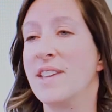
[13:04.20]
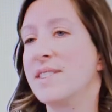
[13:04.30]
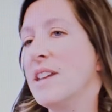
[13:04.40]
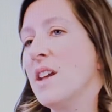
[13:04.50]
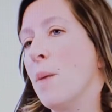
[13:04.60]
they
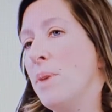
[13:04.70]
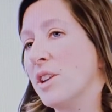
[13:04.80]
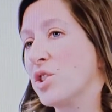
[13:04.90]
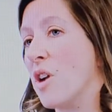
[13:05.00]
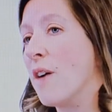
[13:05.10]
send a
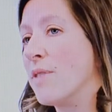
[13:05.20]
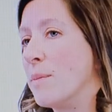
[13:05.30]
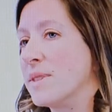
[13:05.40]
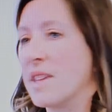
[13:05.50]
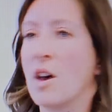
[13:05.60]
picture of
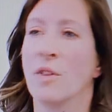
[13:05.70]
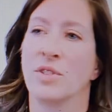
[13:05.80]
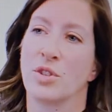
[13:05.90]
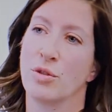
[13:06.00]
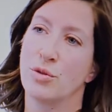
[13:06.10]

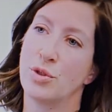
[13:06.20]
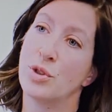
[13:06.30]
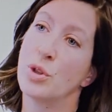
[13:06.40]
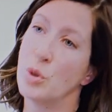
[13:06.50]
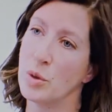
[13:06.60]
themselves
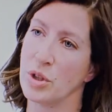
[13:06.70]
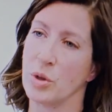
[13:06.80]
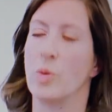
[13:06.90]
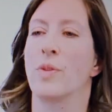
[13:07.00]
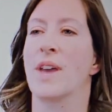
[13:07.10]
to
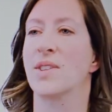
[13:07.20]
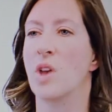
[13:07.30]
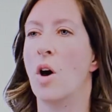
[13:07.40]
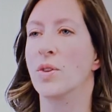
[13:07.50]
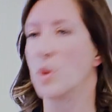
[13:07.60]
you, that's
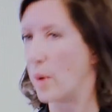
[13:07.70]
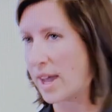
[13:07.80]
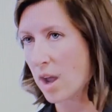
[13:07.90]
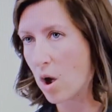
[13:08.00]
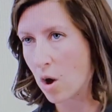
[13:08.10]
also
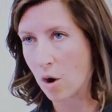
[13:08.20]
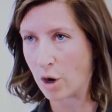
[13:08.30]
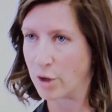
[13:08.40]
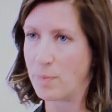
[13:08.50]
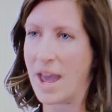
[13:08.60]
a
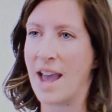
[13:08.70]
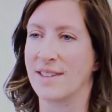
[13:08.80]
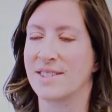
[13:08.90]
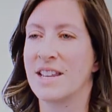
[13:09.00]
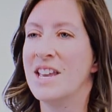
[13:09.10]
hard
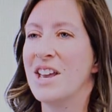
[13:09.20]
pass.